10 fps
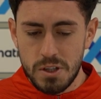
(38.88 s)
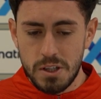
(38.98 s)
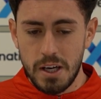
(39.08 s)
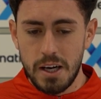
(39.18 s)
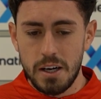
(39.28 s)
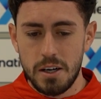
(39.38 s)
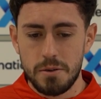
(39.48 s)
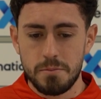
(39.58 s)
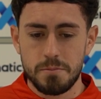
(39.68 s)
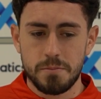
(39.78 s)

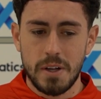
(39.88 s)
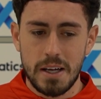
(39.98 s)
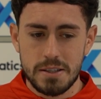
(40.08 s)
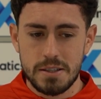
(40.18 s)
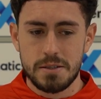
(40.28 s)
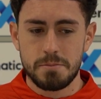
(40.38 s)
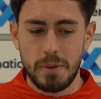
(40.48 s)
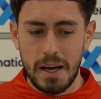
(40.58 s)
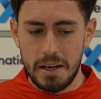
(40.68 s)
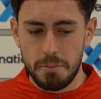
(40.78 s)
Yeah, that's
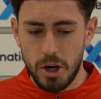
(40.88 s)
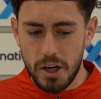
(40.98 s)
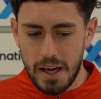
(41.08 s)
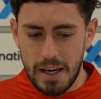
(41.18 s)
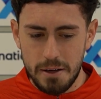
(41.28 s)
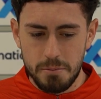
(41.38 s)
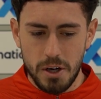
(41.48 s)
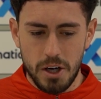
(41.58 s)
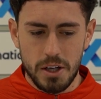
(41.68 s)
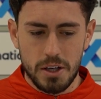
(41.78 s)
mainly my game,
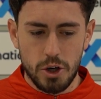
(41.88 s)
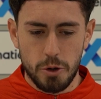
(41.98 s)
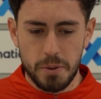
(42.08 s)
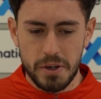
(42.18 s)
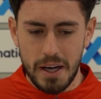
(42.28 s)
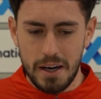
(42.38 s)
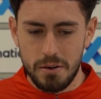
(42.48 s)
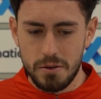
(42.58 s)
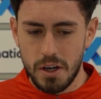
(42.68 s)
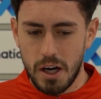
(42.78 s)
like up and
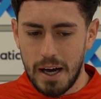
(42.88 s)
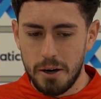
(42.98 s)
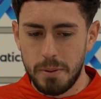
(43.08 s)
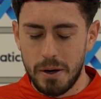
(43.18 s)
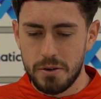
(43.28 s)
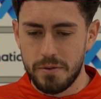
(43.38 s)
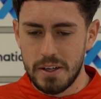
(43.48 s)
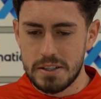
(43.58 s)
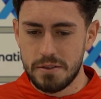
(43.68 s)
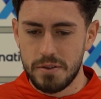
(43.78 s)
down. I help out
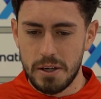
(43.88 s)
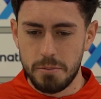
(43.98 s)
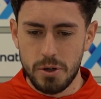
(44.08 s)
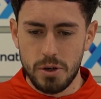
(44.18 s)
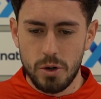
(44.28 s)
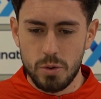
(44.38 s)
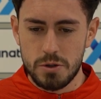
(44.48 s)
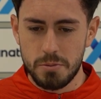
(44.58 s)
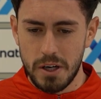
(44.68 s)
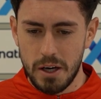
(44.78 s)
defensively, but
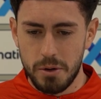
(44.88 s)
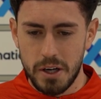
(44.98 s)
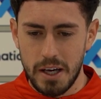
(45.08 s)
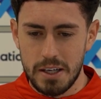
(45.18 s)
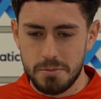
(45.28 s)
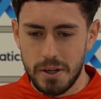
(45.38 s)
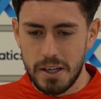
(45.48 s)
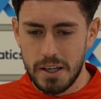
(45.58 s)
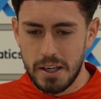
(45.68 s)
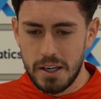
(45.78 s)
ultimately I want to get as
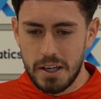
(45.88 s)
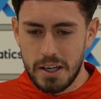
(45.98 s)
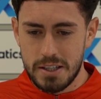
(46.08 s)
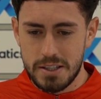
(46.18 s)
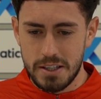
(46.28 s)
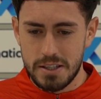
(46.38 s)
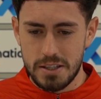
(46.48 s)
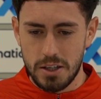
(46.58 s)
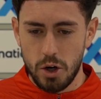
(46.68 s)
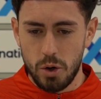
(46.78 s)
many assists
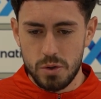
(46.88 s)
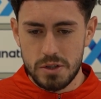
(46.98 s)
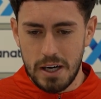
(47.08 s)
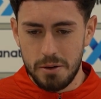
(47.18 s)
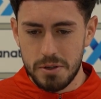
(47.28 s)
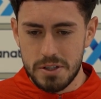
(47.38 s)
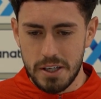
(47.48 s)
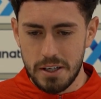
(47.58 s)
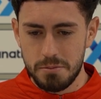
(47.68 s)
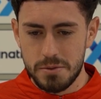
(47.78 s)
and goals to help the
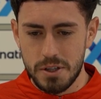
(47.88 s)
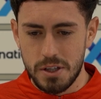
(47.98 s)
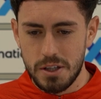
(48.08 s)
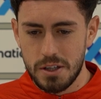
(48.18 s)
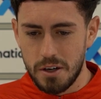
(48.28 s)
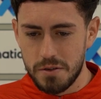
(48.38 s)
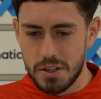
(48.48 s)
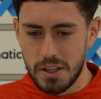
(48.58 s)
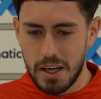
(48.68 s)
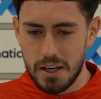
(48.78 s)
team to
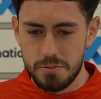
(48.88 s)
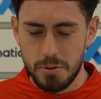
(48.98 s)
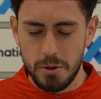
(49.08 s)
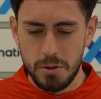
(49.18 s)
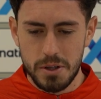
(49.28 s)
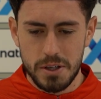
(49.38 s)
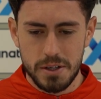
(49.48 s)
obviously get us promoted.